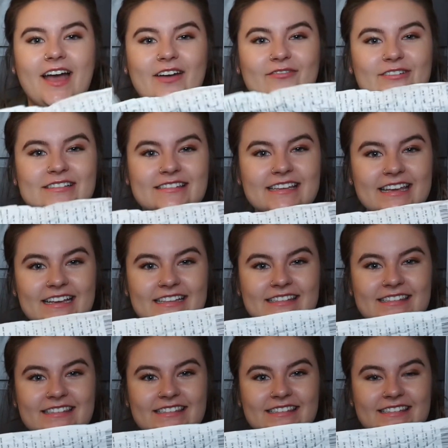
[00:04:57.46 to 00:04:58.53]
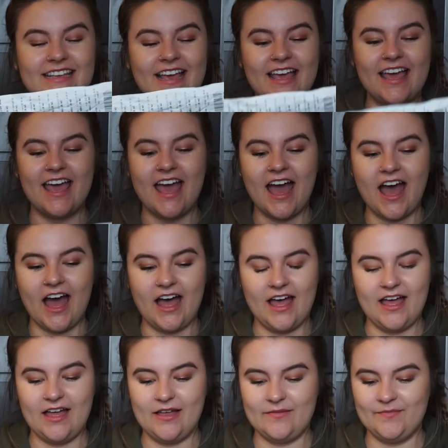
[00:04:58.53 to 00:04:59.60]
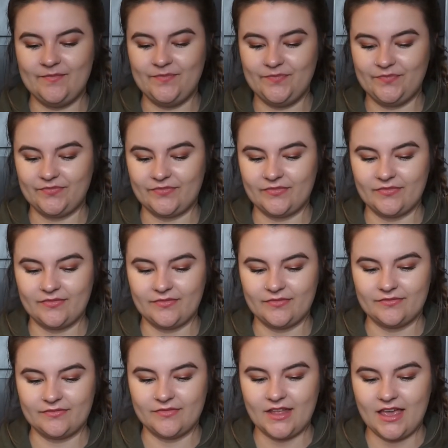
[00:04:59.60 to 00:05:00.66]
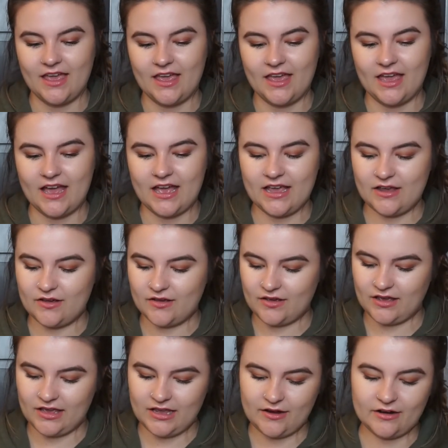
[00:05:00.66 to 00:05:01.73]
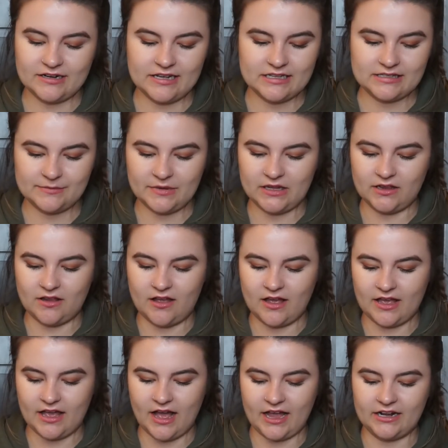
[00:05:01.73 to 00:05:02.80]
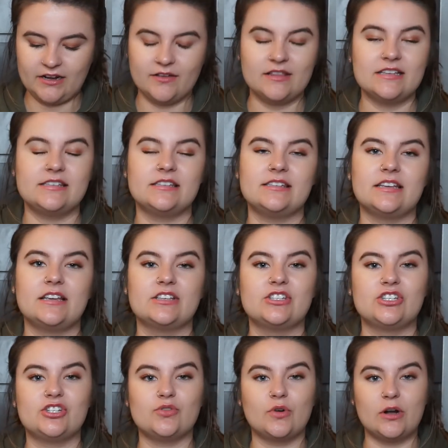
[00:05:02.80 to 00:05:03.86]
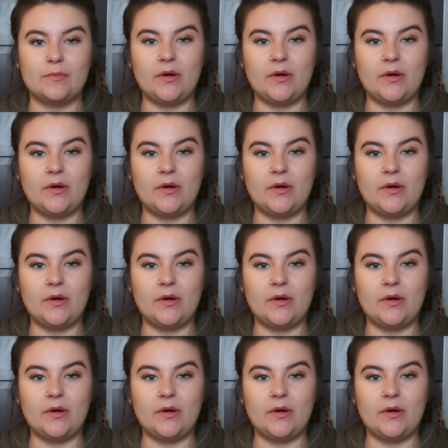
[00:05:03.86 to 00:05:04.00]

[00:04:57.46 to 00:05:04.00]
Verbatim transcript: of receipts. Um, it irritates me a lot. I know this is like a store